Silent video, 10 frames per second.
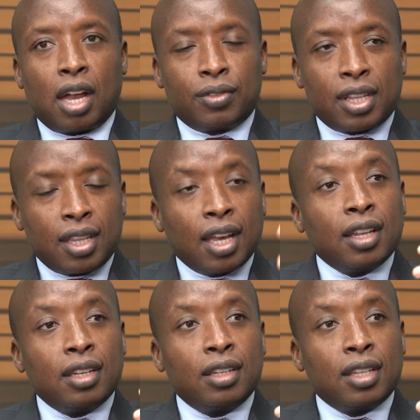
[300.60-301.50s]
After
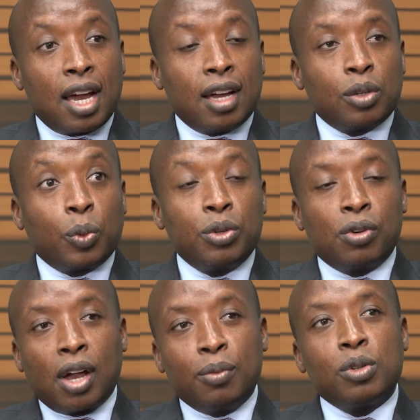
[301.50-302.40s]
then, that when
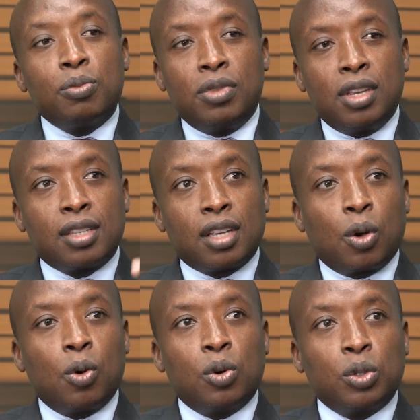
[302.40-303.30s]
you come to me as a
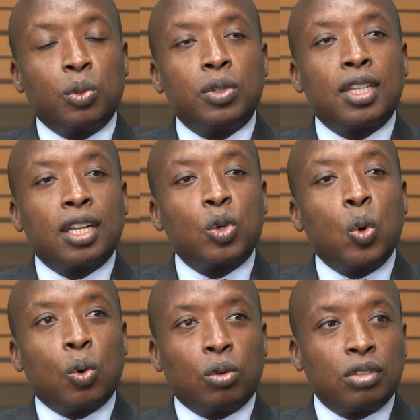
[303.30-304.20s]
coach, we set
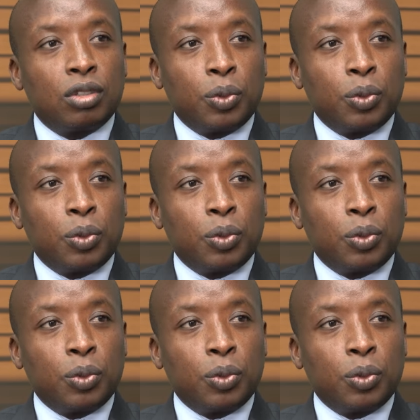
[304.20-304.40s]
goals.